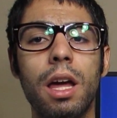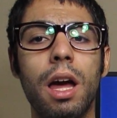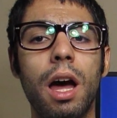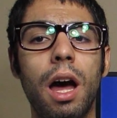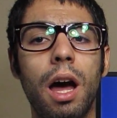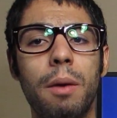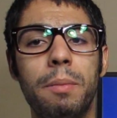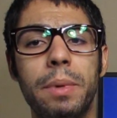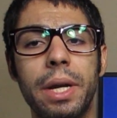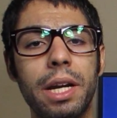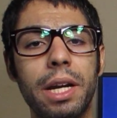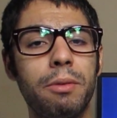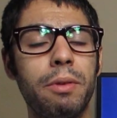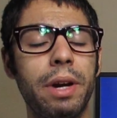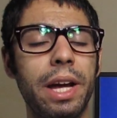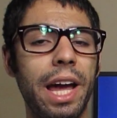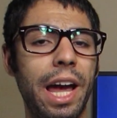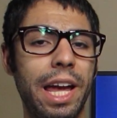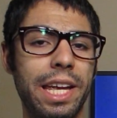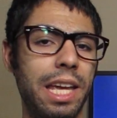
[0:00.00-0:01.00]
But
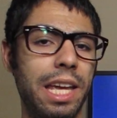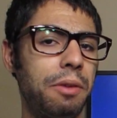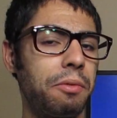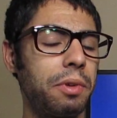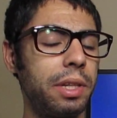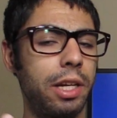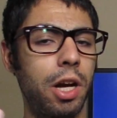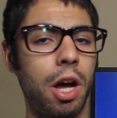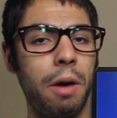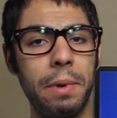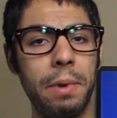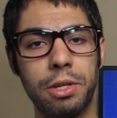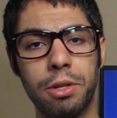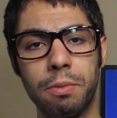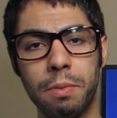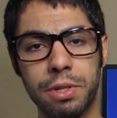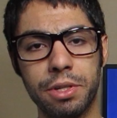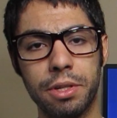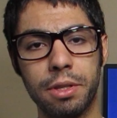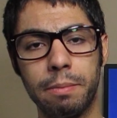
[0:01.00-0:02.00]
anyway, I can't really comment too
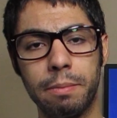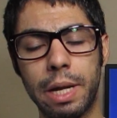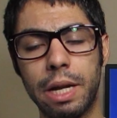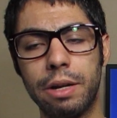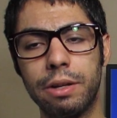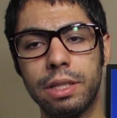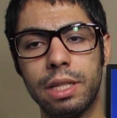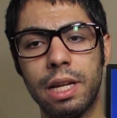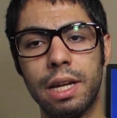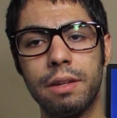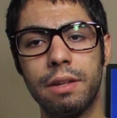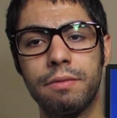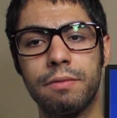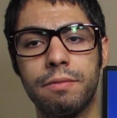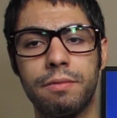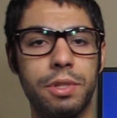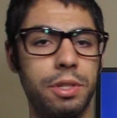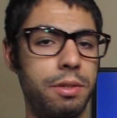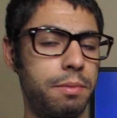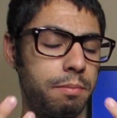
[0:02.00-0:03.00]
much on the battery
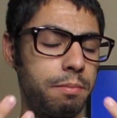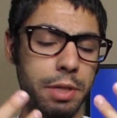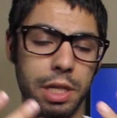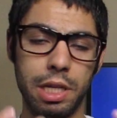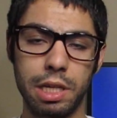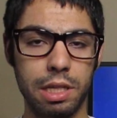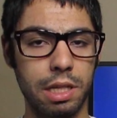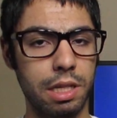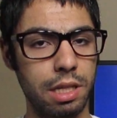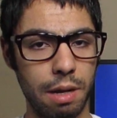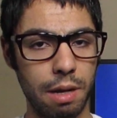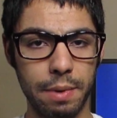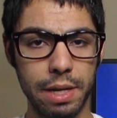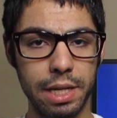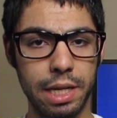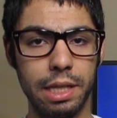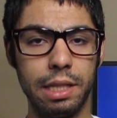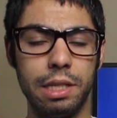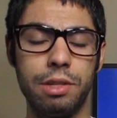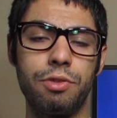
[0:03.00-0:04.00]
life just because it's not my
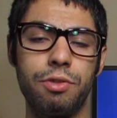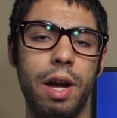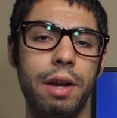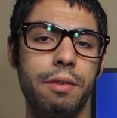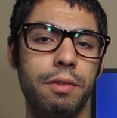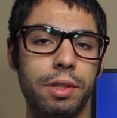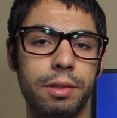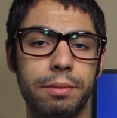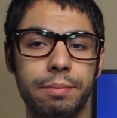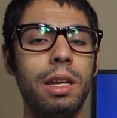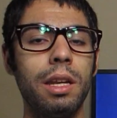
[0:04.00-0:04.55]
daily driver.